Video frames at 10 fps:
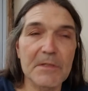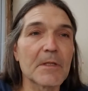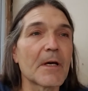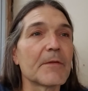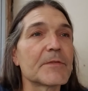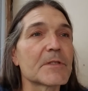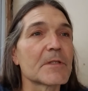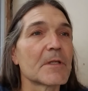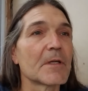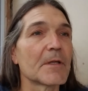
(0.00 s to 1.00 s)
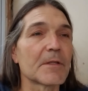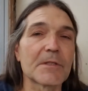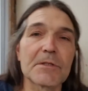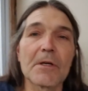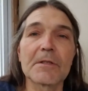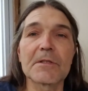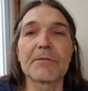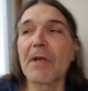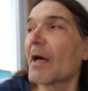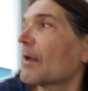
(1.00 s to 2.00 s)
loves, the songs of
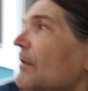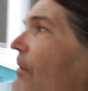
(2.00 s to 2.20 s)
God and the